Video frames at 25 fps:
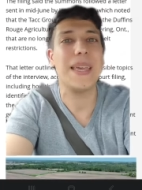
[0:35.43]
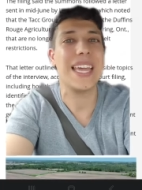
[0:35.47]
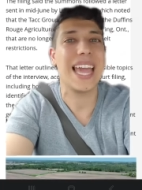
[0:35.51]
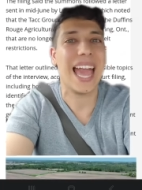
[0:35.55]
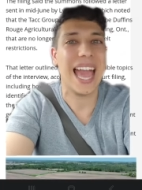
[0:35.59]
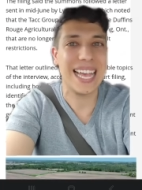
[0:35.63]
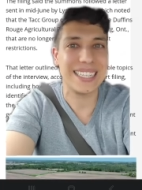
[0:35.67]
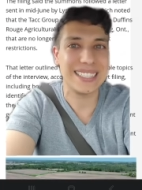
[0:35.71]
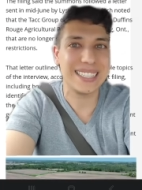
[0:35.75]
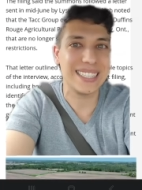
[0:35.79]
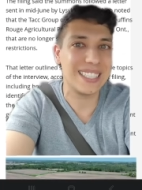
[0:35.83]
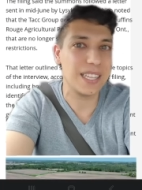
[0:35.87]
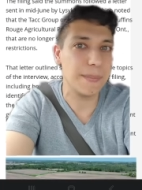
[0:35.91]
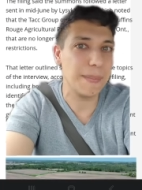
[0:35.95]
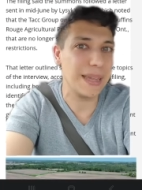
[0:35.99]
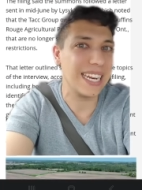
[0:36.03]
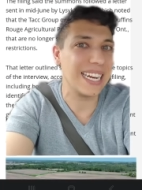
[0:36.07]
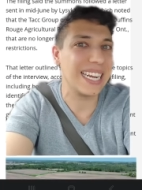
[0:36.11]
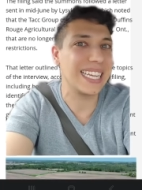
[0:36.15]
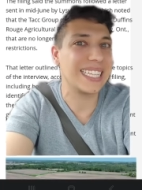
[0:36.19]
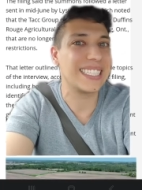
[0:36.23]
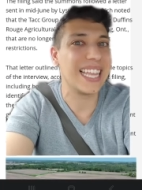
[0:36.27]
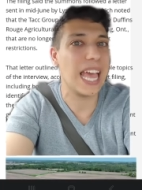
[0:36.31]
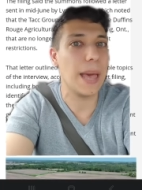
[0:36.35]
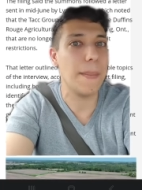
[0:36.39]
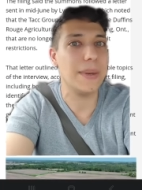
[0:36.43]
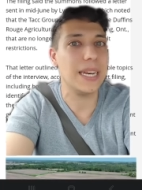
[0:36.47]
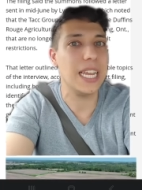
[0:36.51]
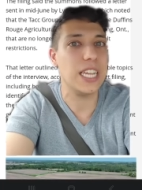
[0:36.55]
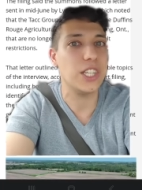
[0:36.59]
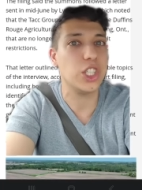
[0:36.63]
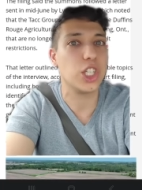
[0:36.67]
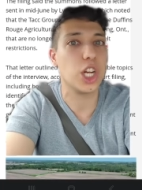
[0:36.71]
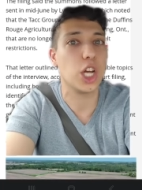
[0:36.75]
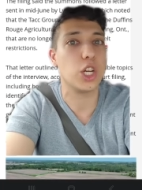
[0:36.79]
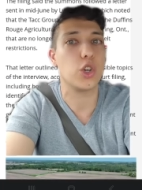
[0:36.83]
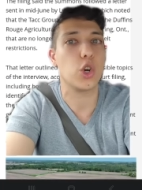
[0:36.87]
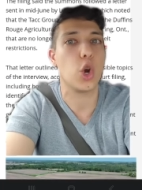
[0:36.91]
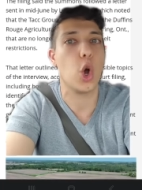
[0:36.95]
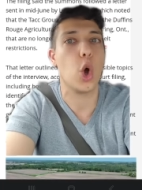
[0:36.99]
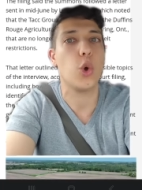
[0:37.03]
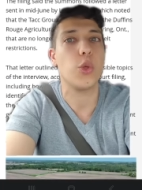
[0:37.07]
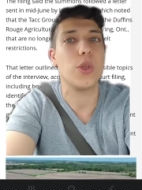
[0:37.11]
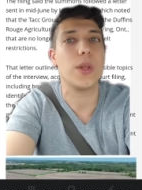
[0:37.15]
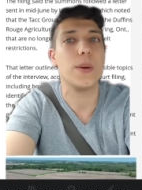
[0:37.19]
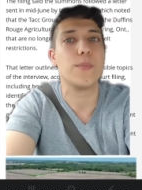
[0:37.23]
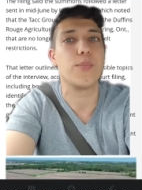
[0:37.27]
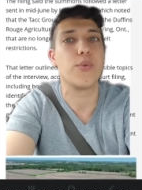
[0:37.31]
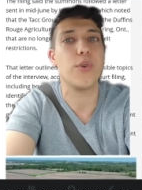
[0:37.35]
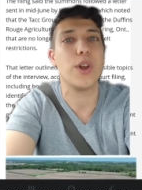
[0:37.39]
is being asked to submit an examination under
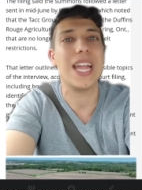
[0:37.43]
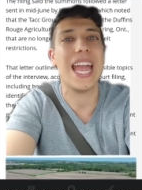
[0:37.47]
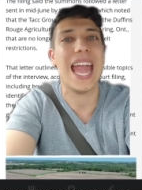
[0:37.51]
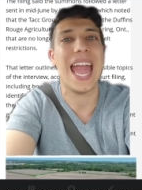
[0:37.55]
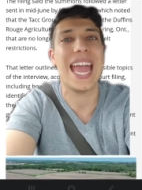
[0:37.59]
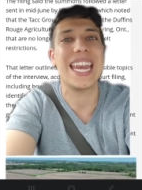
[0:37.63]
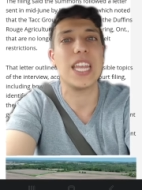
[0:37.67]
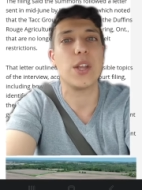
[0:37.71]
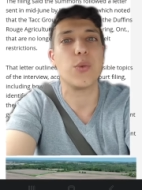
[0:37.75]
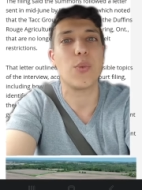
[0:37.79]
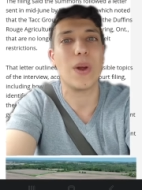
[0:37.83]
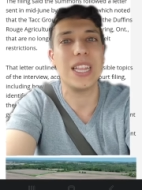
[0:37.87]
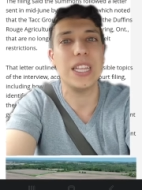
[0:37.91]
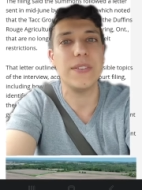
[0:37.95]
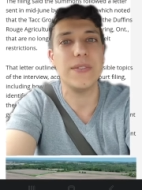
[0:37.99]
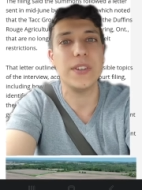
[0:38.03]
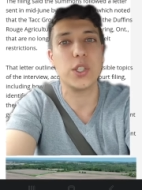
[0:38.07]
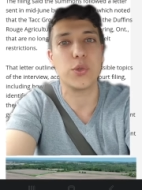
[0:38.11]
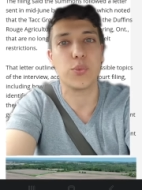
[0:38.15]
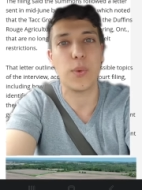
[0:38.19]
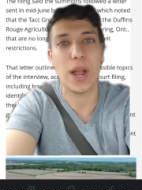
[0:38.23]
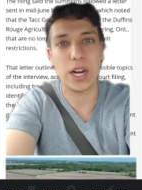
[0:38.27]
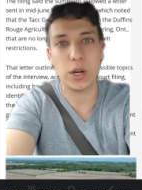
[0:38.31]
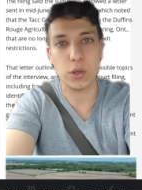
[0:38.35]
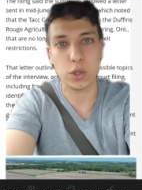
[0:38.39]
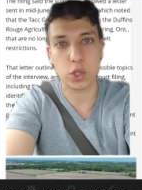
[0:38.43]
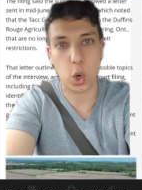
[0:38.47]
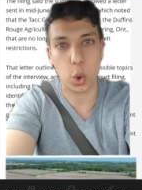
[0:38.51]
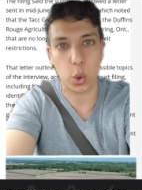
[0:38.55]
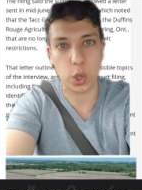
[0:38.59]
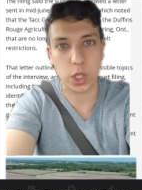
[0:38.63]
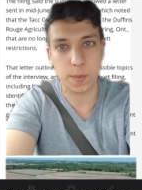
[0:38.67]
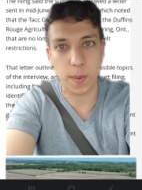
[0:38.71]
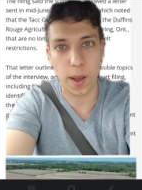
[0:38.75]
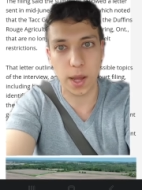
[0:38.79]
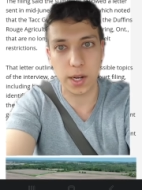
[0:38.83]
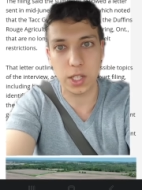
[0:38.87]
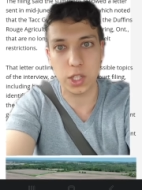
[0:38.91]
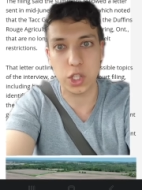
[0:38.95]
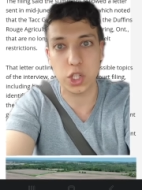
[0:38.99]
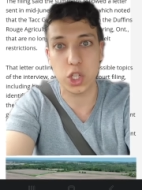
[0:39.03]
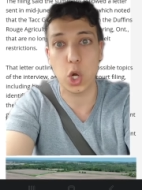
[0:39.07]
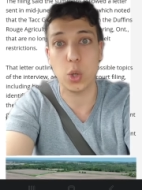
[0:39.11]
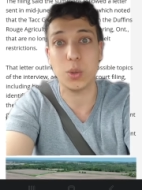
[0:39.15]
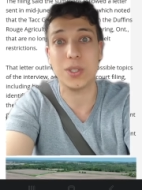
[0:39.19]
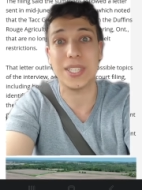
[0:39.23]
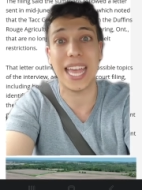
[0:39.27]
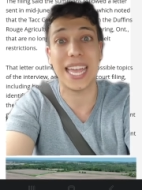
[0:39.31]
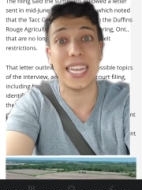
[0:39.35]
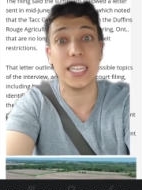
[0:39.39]
oath and bring any relevant records, correspondence,
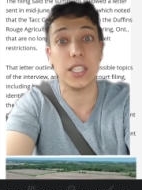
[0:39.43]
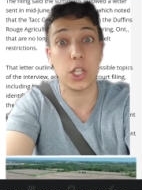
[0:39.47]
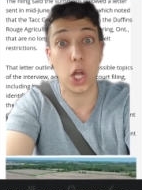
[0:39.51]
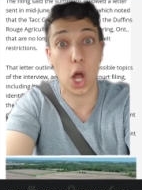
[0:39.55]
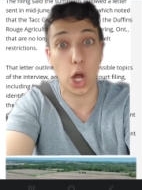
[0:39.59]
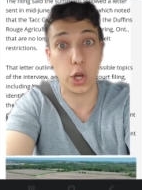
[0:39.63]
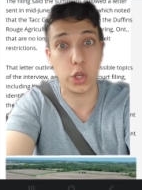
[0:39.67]
notes, and